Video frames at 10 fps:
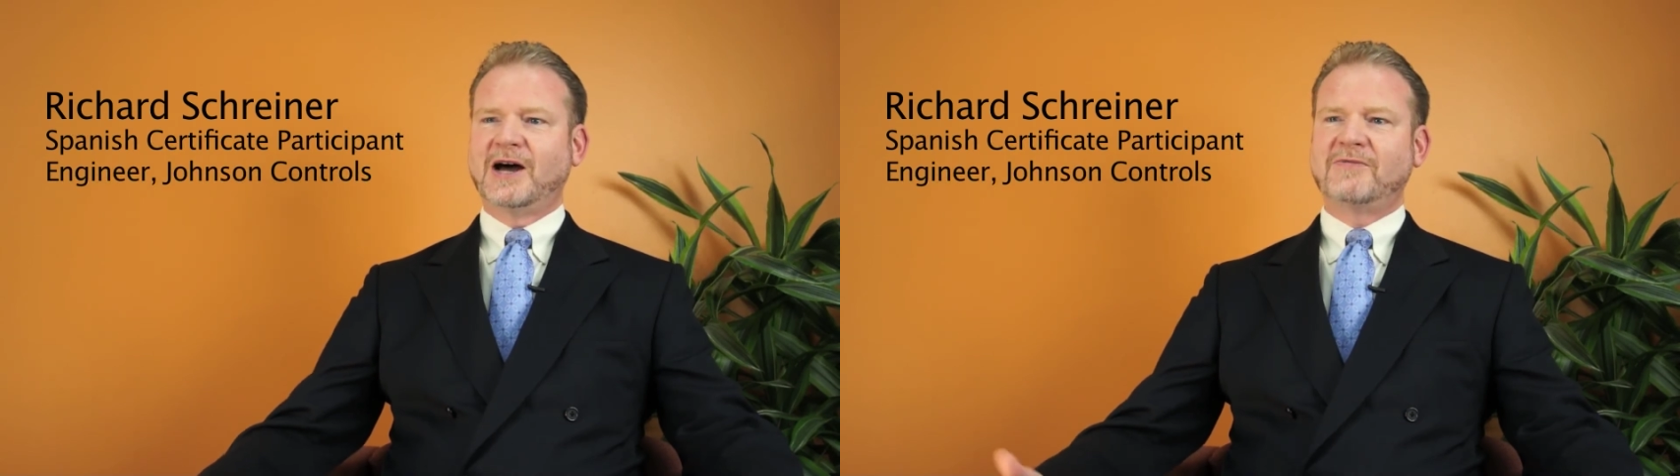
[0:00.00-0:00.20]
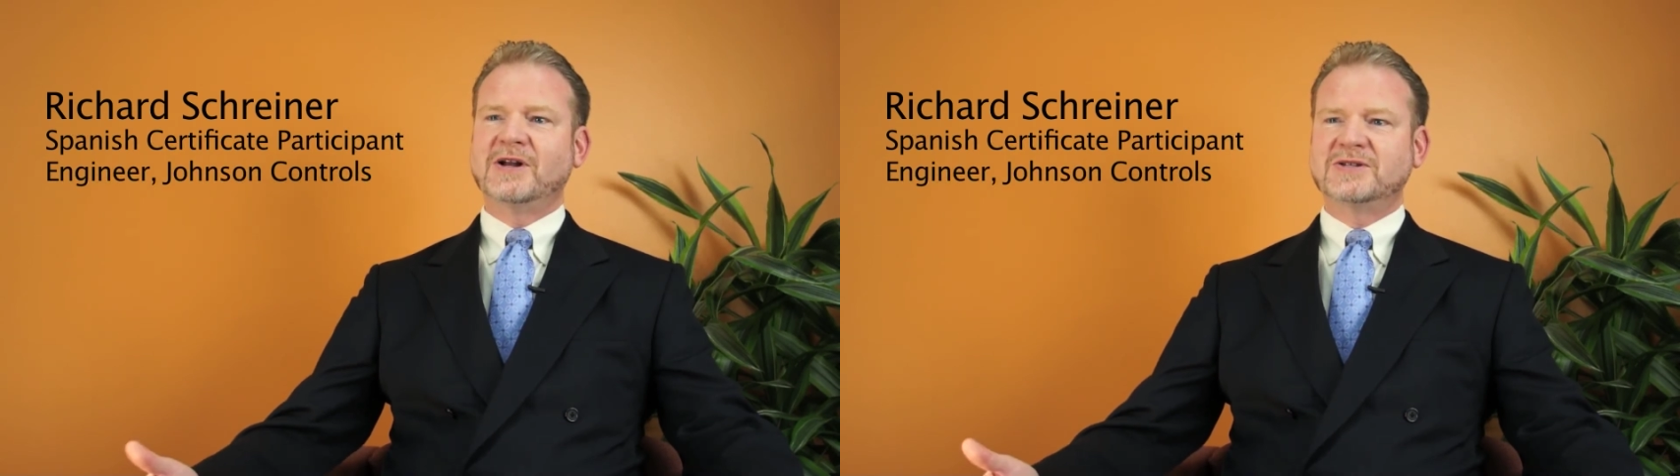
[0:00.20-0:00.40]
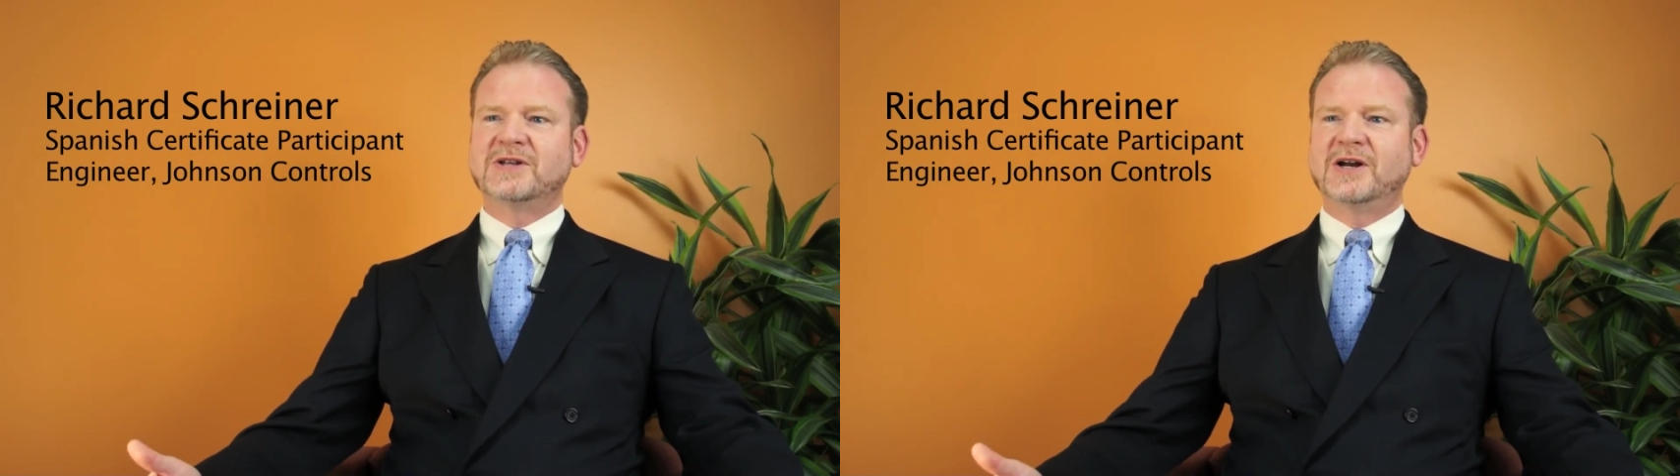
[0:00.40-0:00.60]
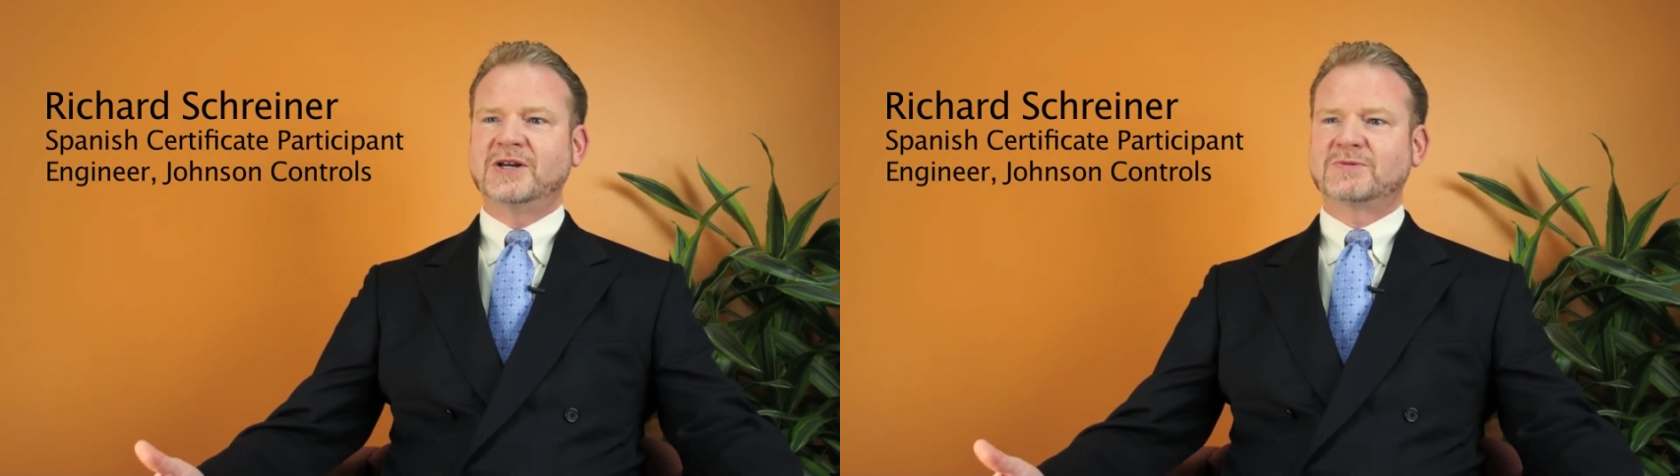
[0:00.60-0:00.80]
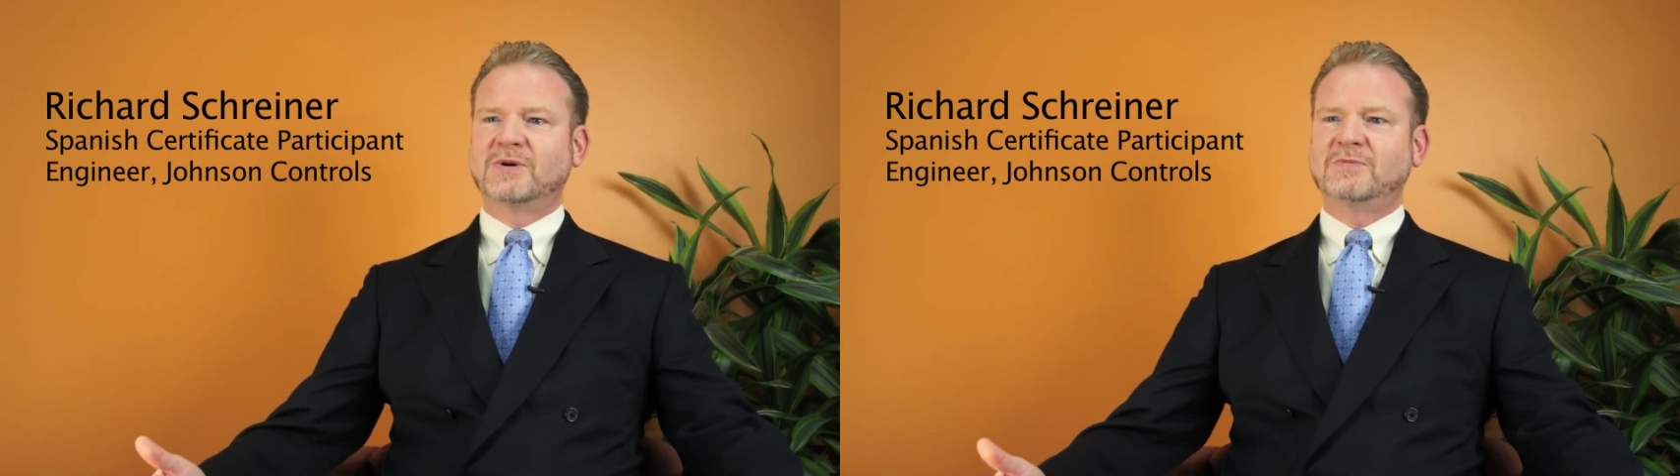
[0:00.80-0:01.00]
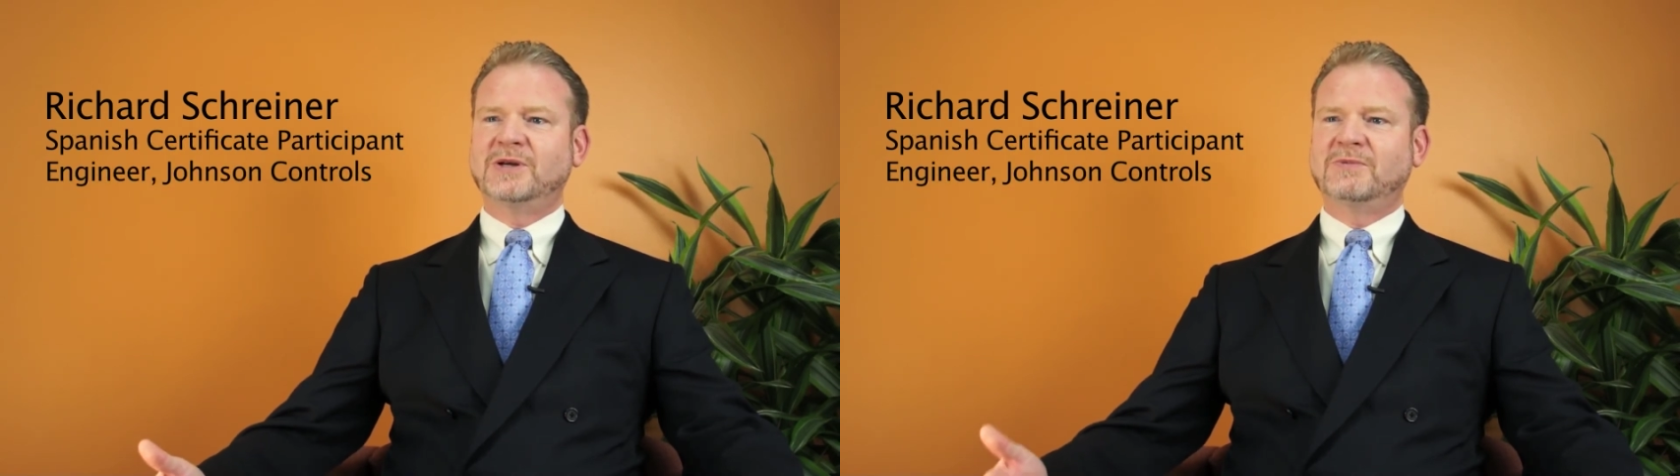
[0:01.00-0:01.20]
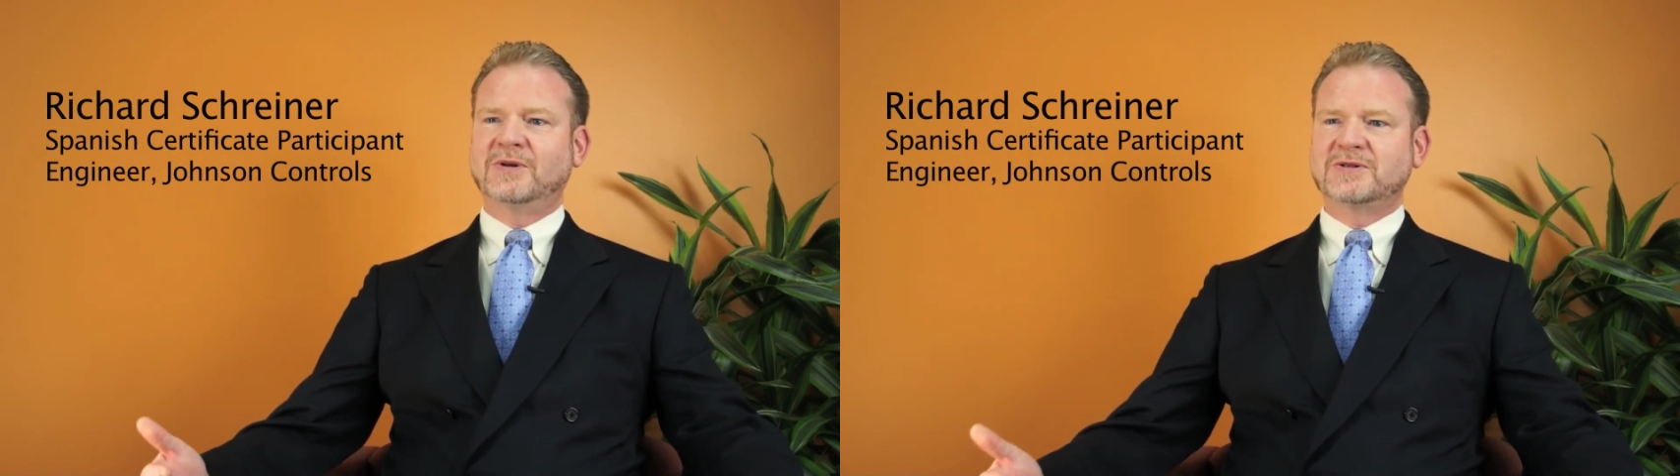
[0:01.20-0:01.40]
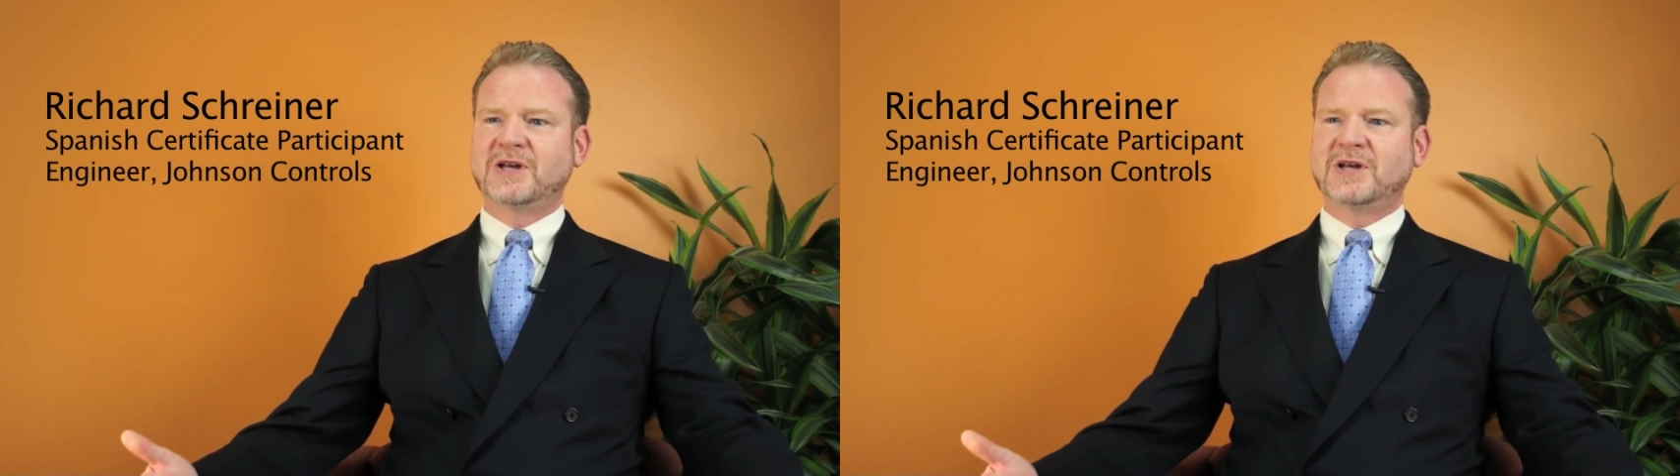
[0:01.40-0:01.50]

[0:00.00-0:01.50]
I've read studies where people